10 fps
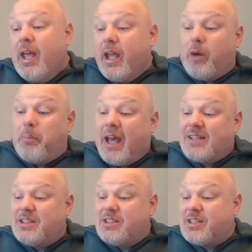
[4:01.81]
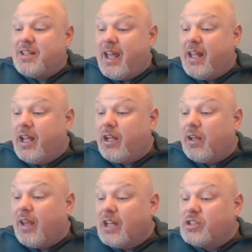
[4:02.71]
In our passage today in
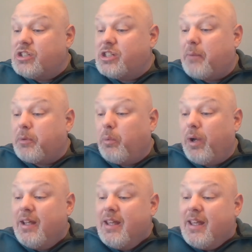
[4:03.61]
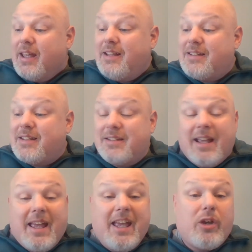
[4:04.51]
Colossians chapter 1, he says
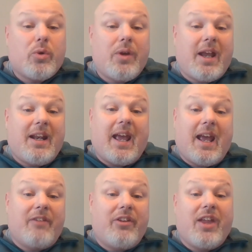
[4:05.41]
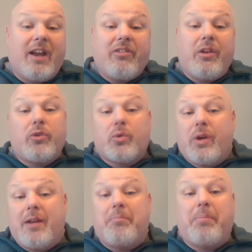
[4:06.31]
he created everything. Everything was
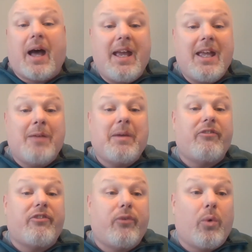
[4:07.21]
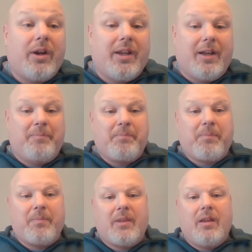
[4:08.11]
created by him and for him.
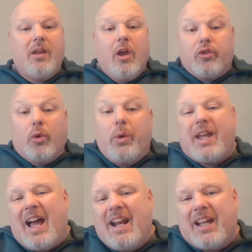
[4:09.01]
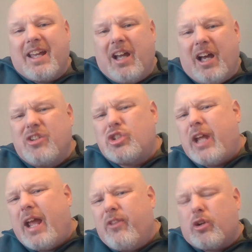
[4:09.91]
So we kind of can
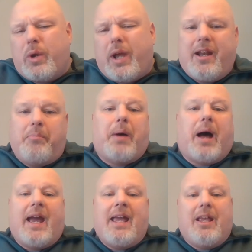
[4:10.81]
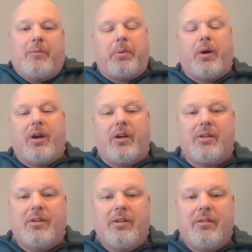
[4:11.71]
understand the created by him
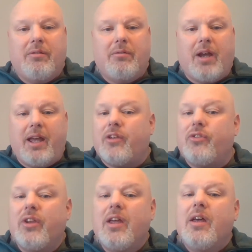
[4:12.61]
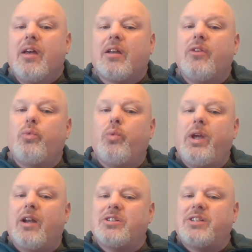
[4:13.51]
part, right? Because we
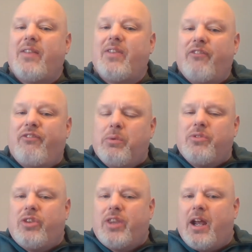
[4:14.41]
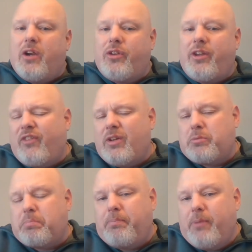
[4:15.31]
understand that if he was there,
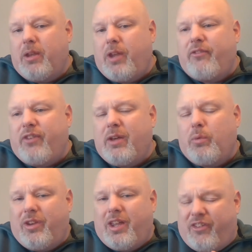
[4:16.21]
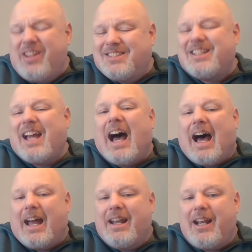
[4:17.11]
if he's
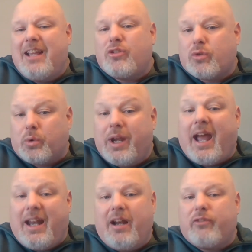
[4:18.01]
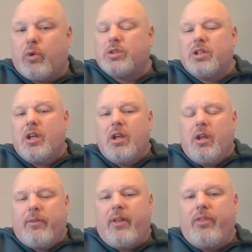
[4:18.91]
God and he's creating, of course,
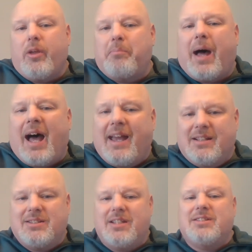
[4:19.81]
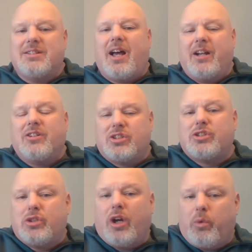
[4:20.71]
The by is
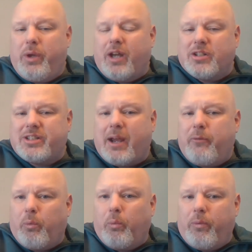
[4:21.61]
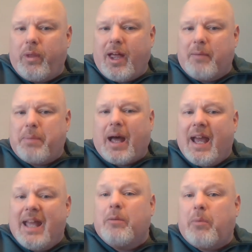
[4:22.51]
understood. We understand by
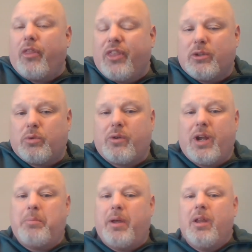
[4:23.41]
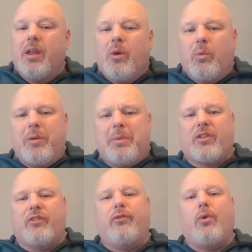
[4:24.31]
him all things were created. But what about
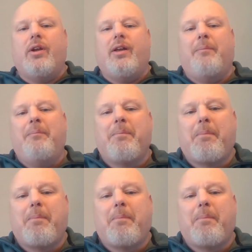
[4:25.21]
the for him?